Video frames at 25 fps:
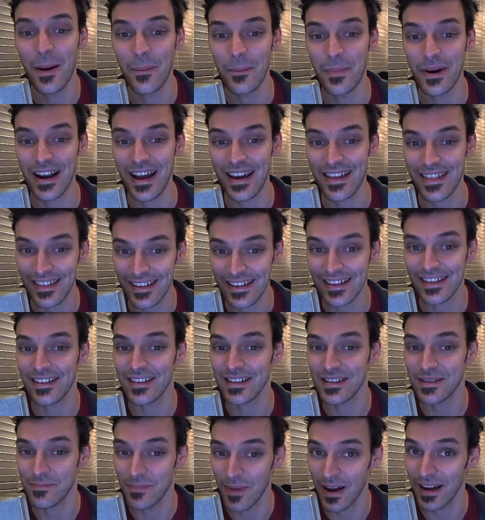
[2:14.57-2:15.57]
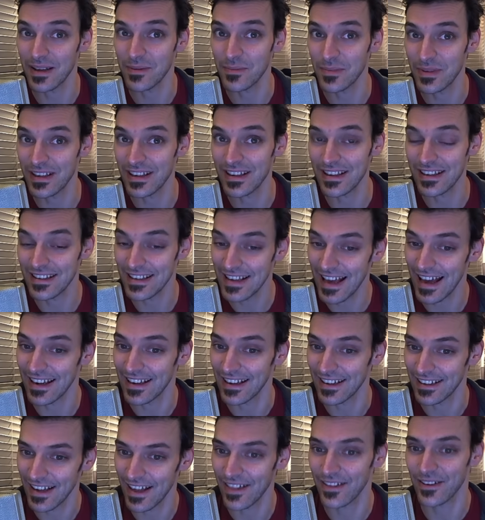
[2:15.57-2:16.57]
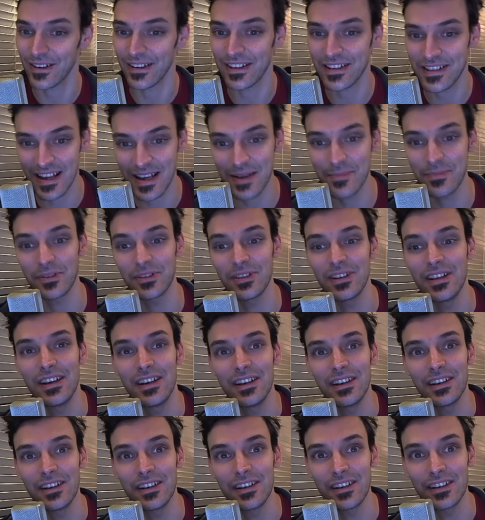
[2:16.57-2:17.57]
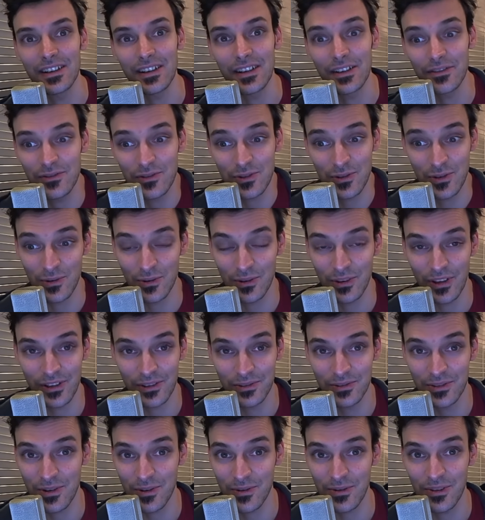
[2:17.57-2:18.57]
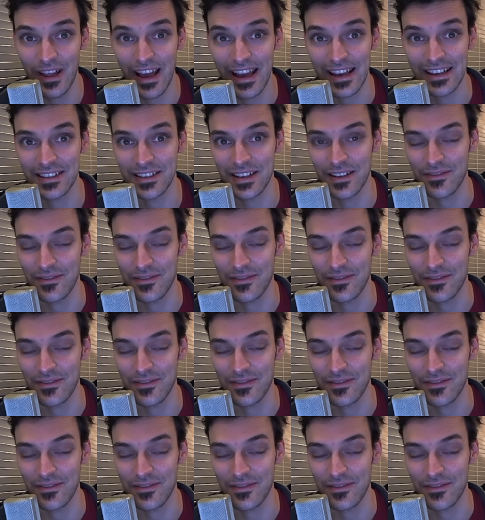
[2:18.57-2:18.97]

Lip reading: But I think this might be yet another example of too little too late.